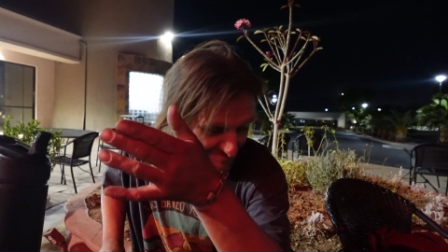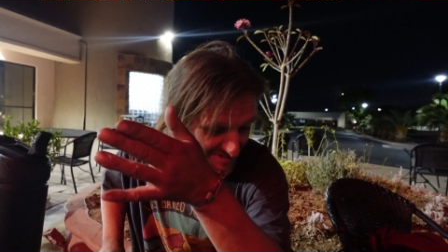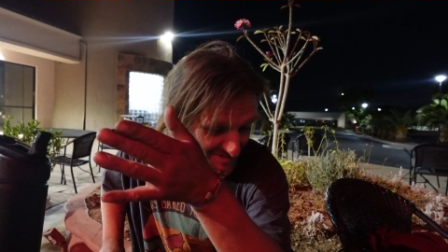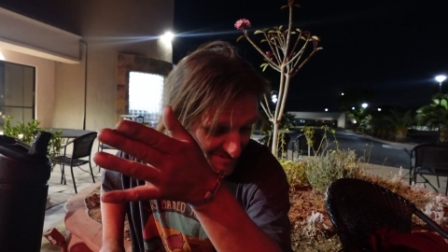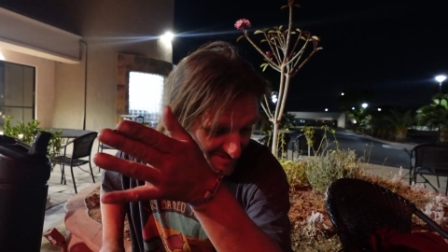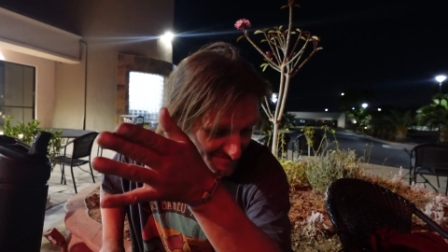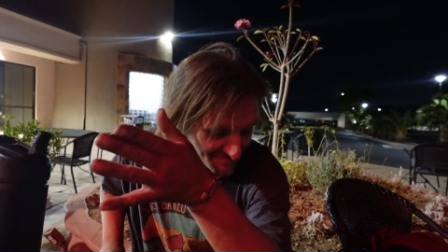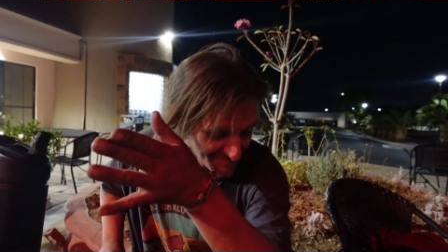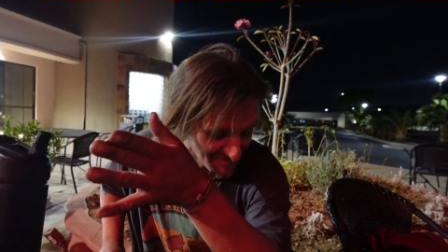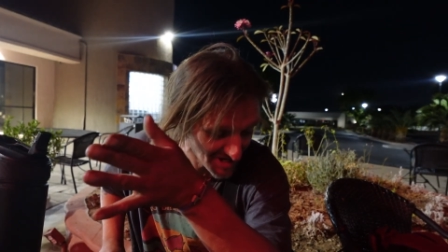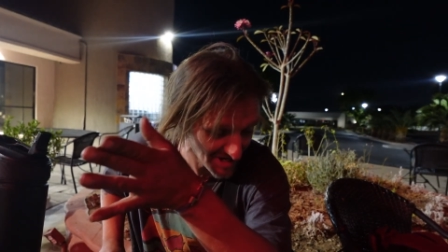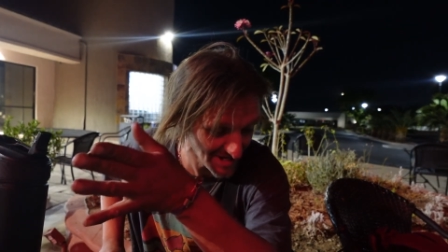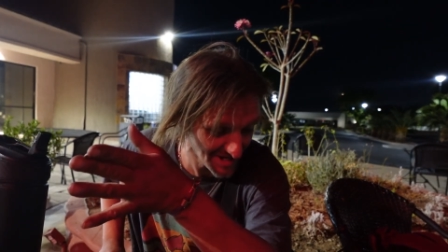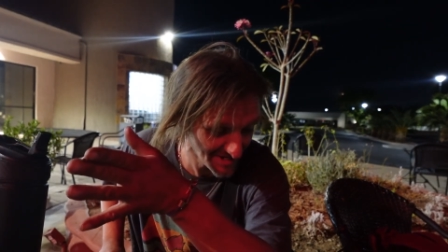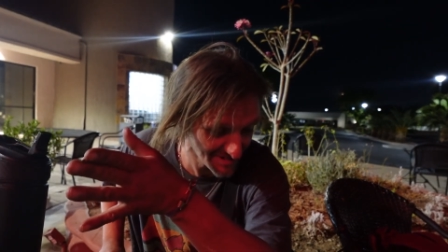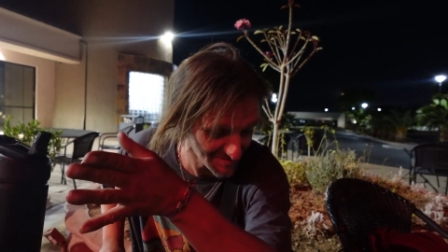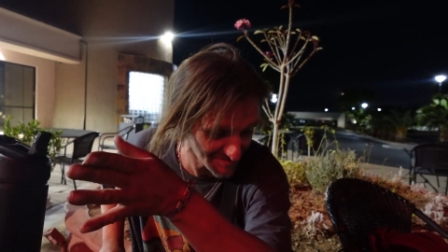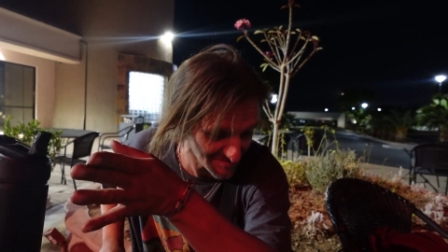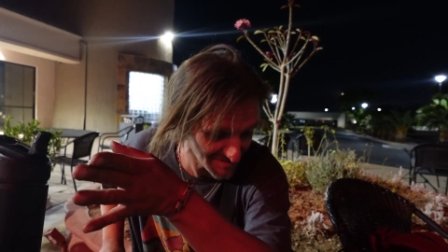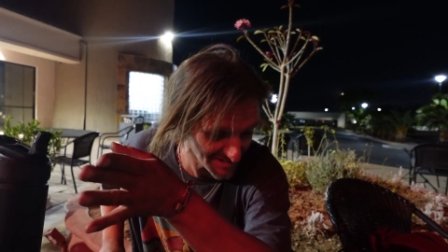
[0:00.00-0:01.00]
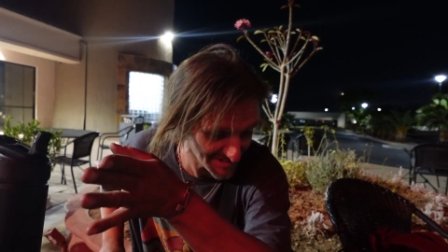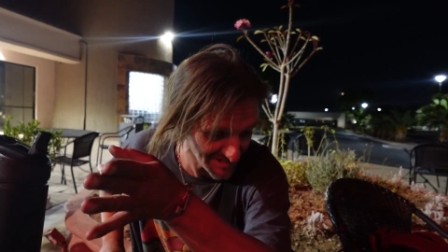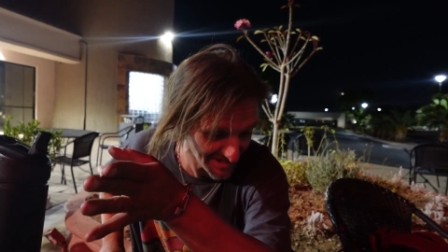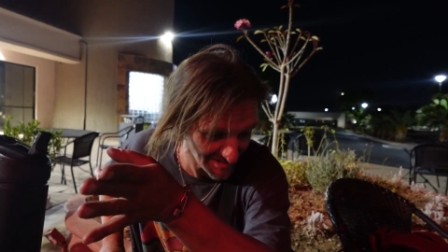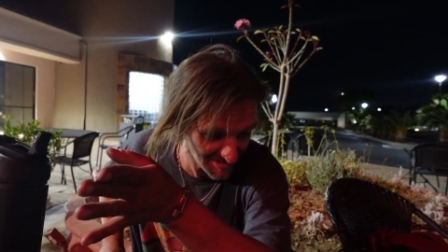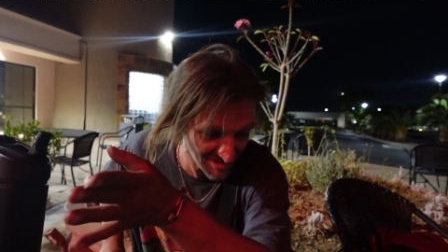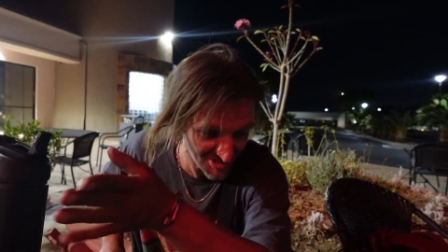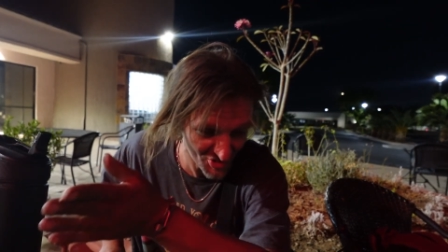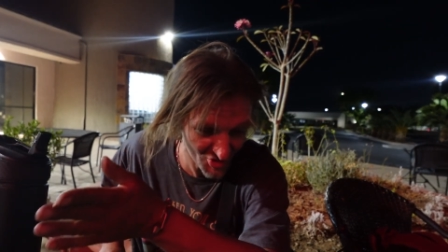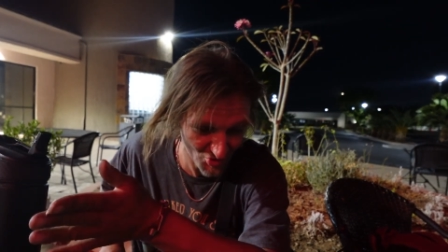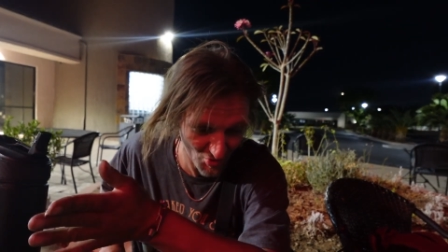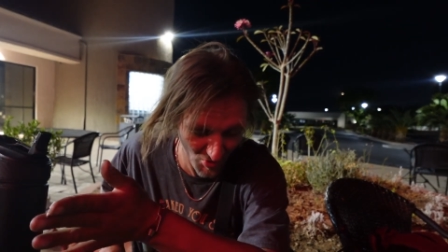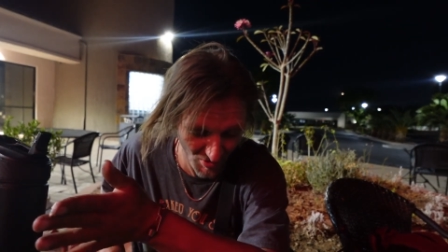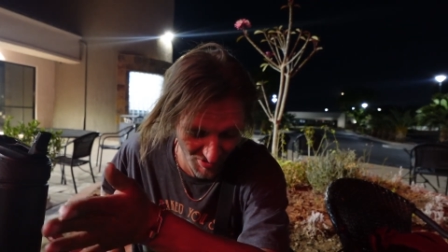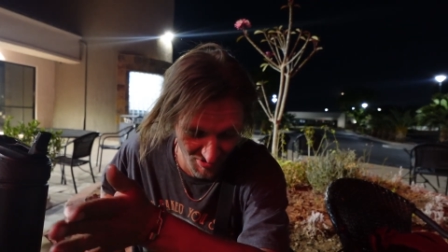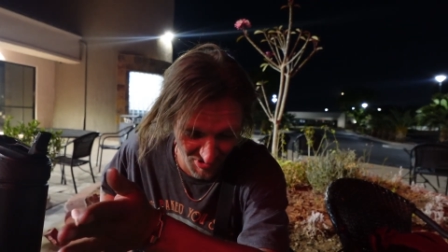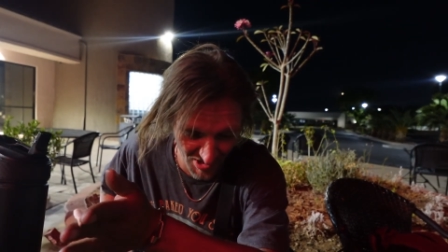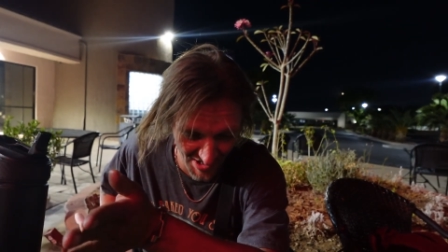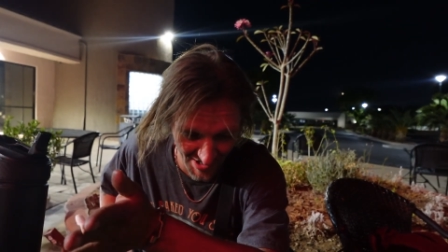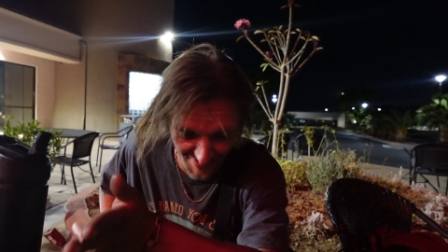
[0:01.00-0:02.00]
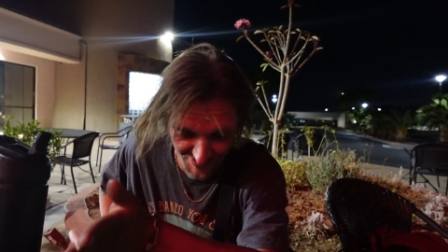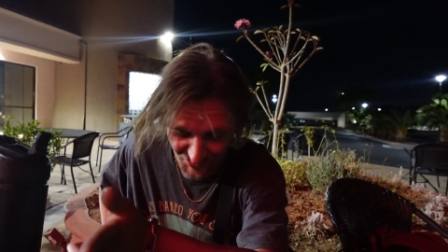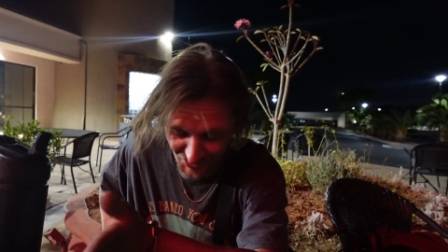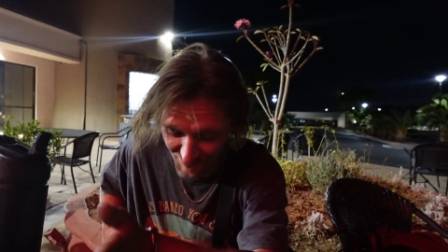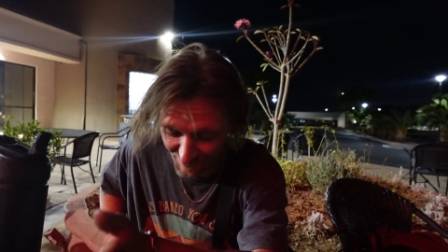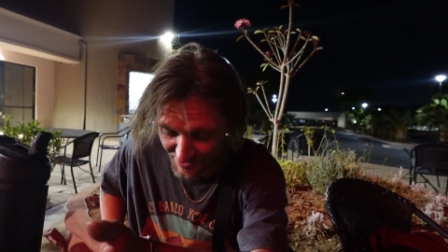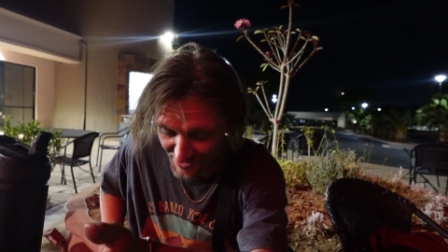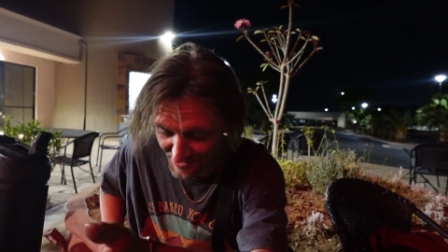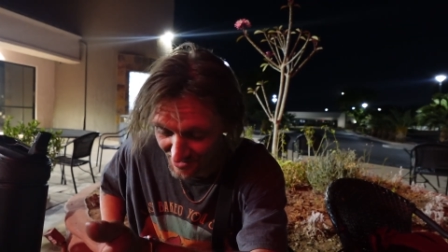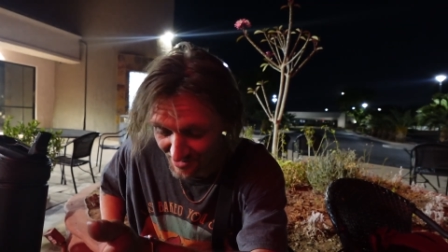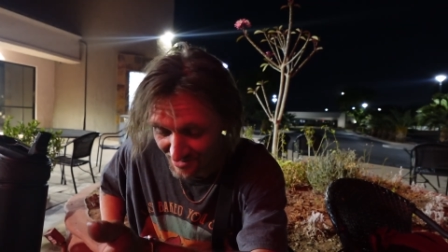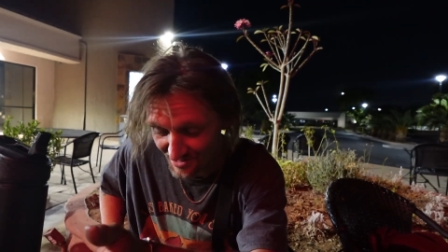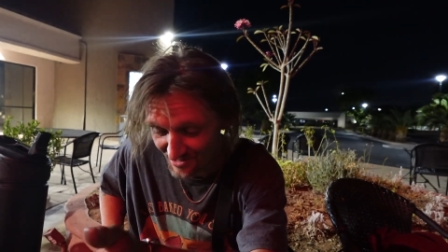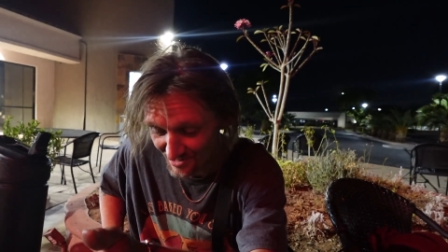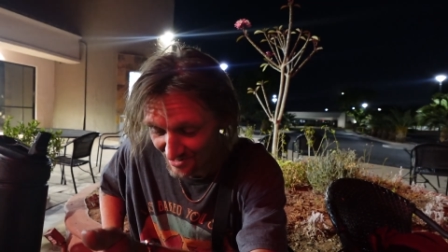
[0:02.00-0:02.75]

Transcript: me that have died and had a lot shorter lives than me.